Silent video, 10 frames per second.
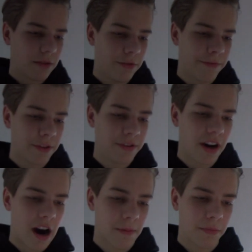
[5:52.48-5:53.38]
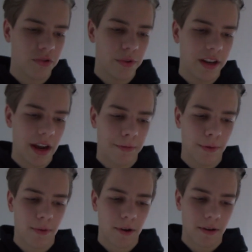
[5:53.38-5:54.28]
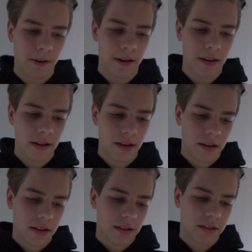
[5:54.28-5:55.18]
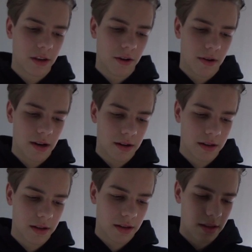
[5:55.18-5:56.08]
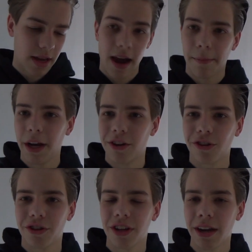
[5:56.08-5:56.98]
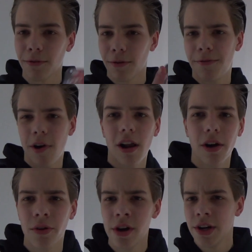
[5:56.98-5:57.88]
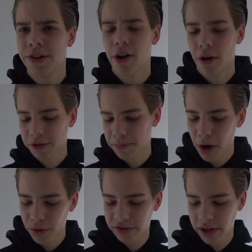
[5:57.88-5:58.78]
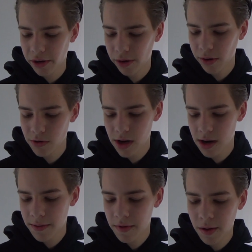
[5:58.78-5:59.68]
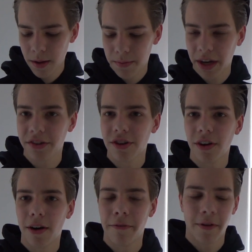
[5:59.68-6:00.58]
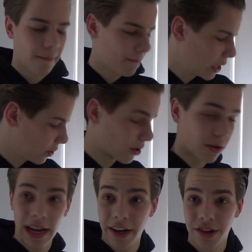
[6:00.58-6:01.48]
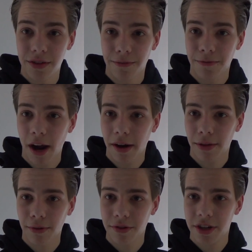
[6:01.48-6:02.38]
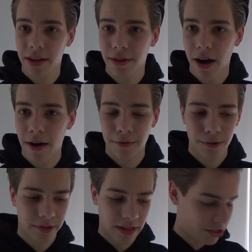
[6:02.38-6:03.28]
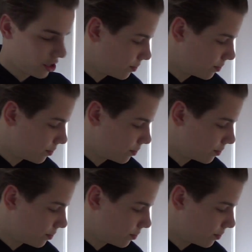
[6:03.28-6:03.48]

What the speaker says: with a dot between every word. So, yeah, make sure to give her a follow. She also posted her picture of her collection of Friday the 13th novels that she